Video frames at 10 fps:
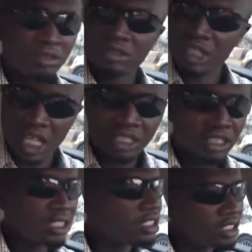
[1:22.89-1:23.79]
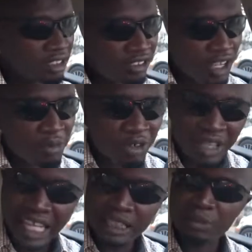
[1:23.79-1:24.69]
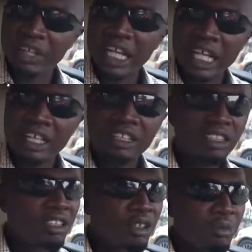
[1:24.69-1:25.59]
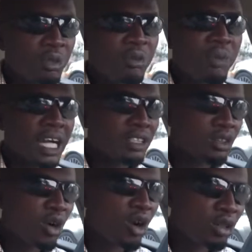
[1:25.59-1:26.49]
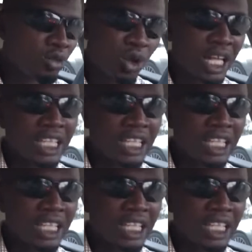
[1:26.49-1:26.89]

Yes, remove that spring, put back the old one.